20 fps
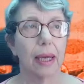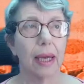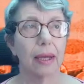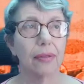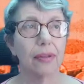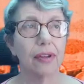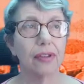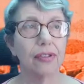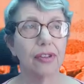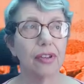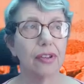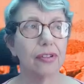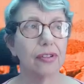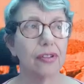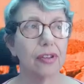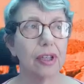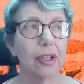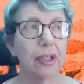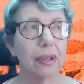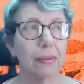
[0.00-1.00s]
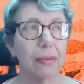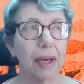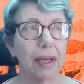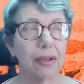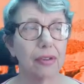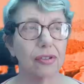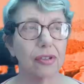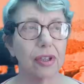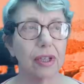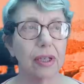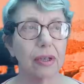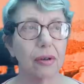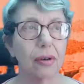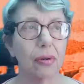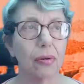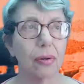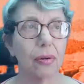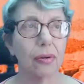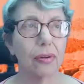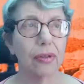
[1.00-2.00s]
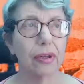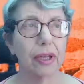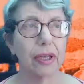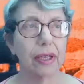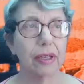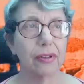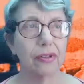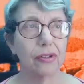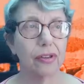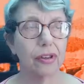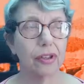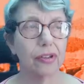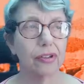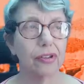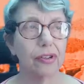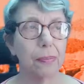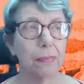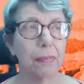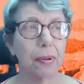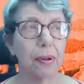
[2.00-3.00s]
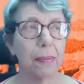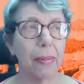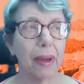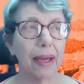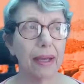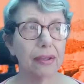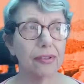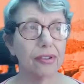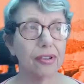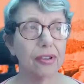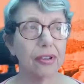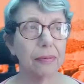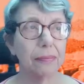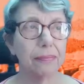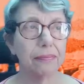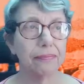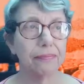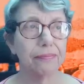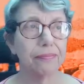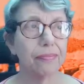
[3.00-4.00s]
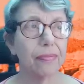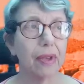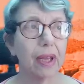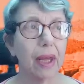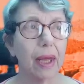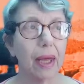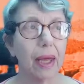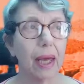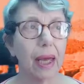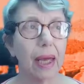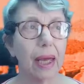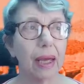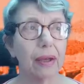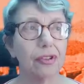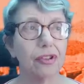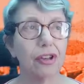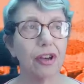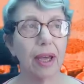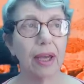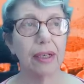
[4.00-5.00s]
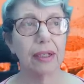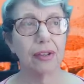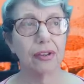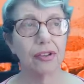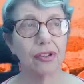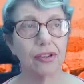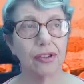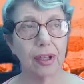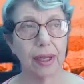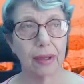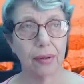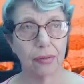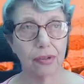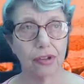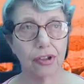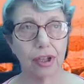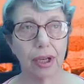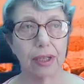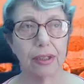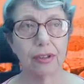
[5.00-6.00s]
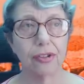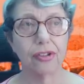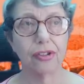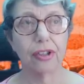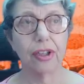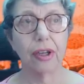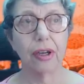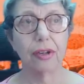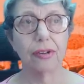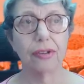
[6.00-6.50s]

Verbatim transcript: And this is in a magazine called The, the Diplomat. Are China's South China Sea